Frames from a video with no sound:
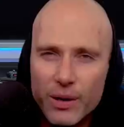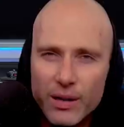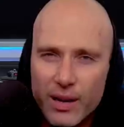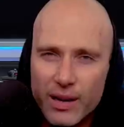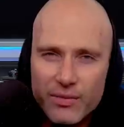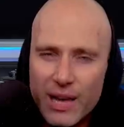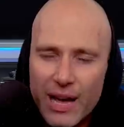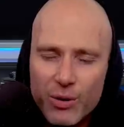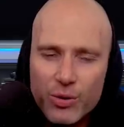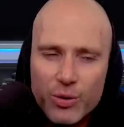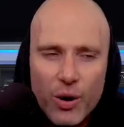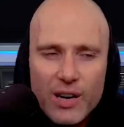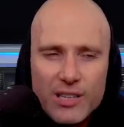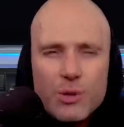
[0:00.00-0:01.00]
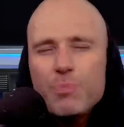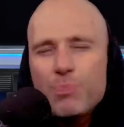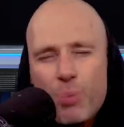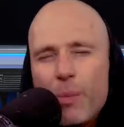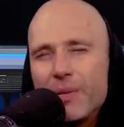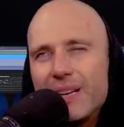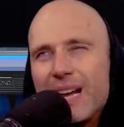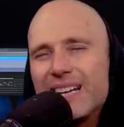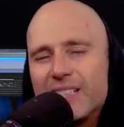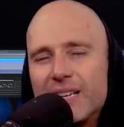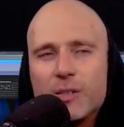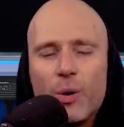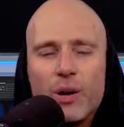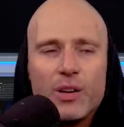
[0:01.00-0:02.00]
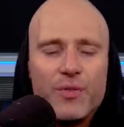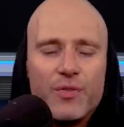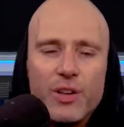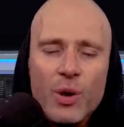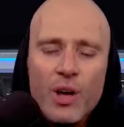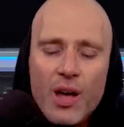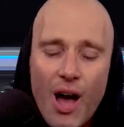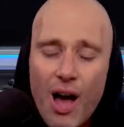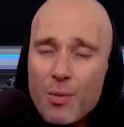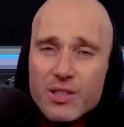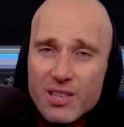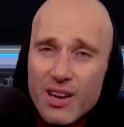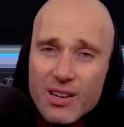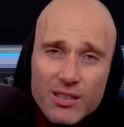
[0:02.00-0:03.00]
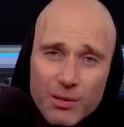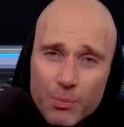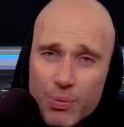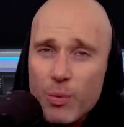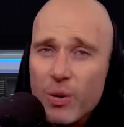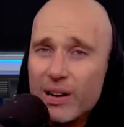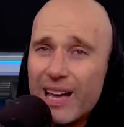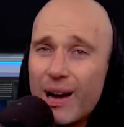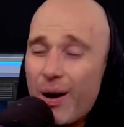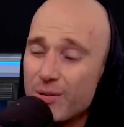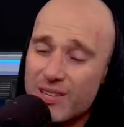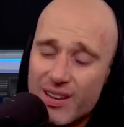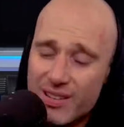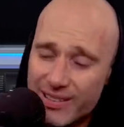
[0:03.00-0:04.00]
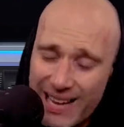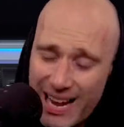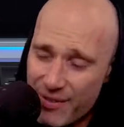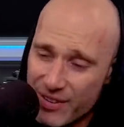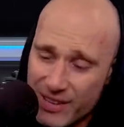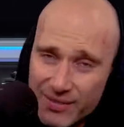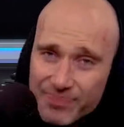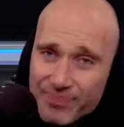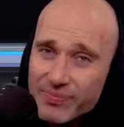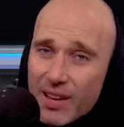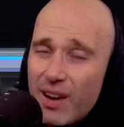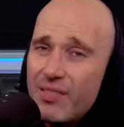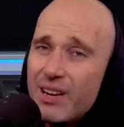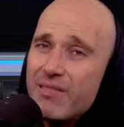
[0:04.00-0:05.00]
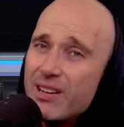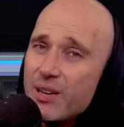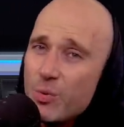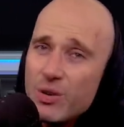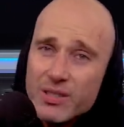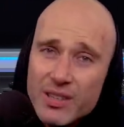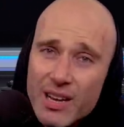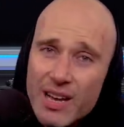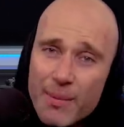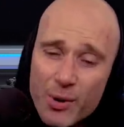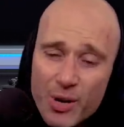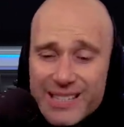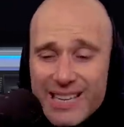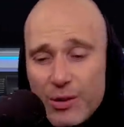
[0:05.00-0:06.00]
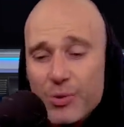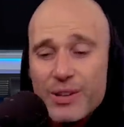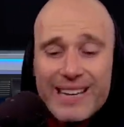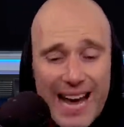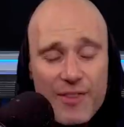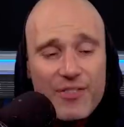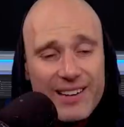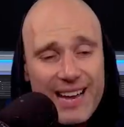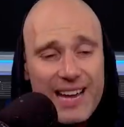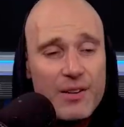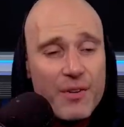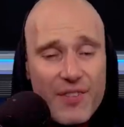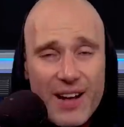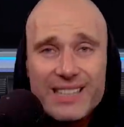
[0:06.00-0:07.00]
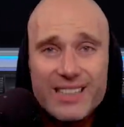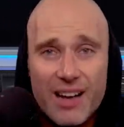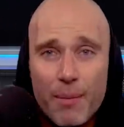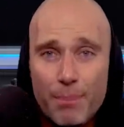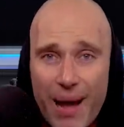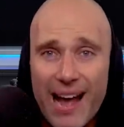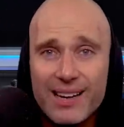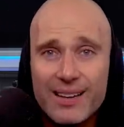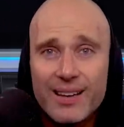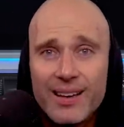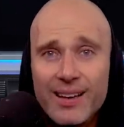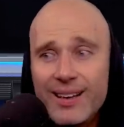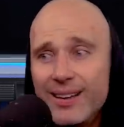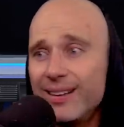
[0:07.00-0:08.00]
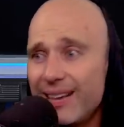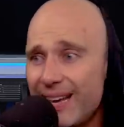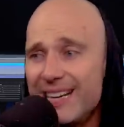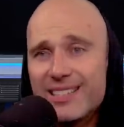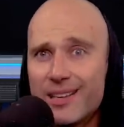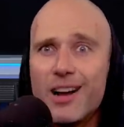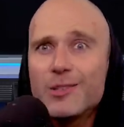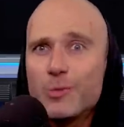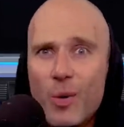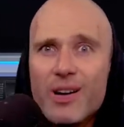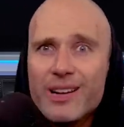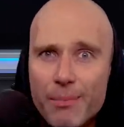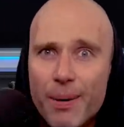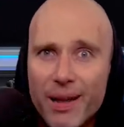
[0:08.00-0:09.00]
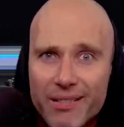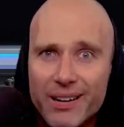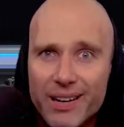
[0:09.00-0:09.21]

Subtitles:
it, like health-wise. But probably actually is quite good for you. I would cycle pre-workout. I would cycle caffeine. I really, really would. Because then all the caffeinated effects come back and it starts working better